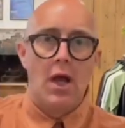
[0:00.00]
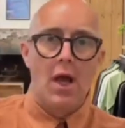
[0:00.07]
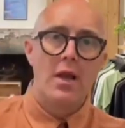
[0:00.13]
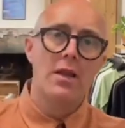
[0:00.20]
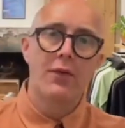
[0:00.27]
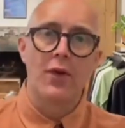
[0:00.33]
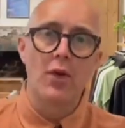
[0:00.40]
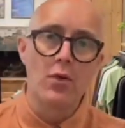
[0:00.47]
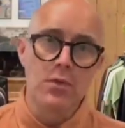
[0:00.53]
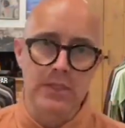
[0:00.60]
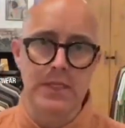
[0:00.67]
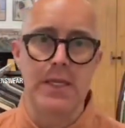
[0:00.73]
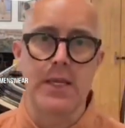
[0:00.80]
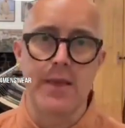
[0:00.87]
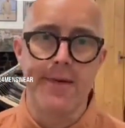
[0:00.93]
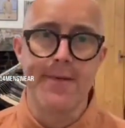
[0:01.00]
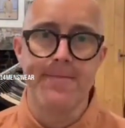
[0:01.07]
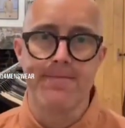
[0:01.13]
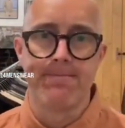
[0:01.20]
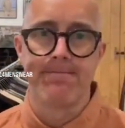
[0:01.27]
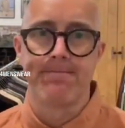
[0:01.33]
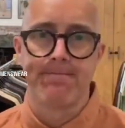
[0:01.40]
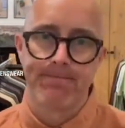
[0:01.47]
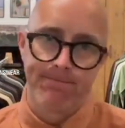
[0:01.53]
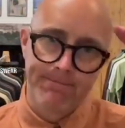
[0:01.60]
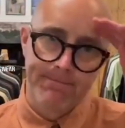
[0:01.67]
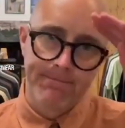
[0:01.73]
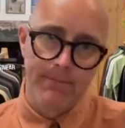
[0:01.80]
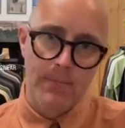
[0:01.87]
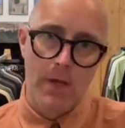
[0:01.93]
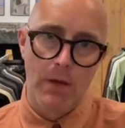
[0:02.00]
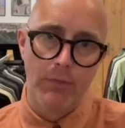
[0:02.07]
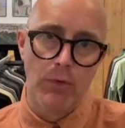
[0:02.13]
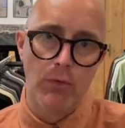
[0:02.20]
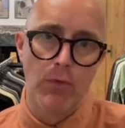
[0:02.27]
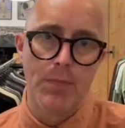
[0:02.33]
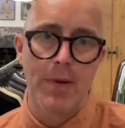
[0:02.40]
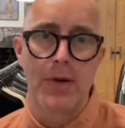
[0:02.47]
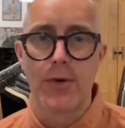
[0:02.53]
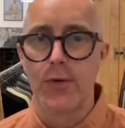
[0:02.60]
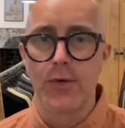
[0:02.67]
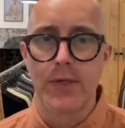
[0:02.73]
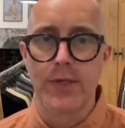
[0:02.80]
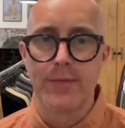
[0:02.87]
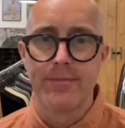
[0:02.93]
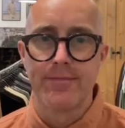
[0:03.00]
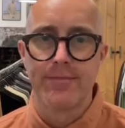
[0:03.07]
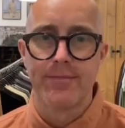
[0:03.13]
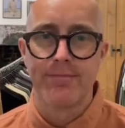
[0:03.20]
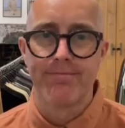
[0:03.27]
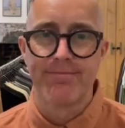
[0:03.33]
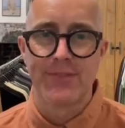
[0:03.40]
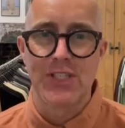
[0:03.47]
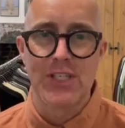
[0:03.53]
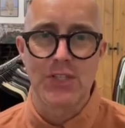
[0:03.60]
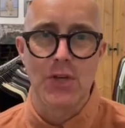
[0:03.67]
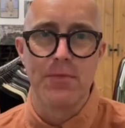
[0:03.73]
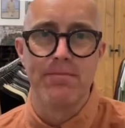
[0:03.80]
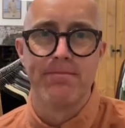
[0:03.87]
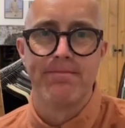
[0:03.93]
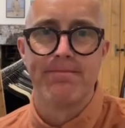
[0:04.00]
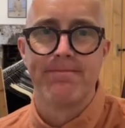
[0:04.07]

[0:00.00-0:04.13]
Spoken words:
And if I don't see you, have a lovely bank holiday. See you soon.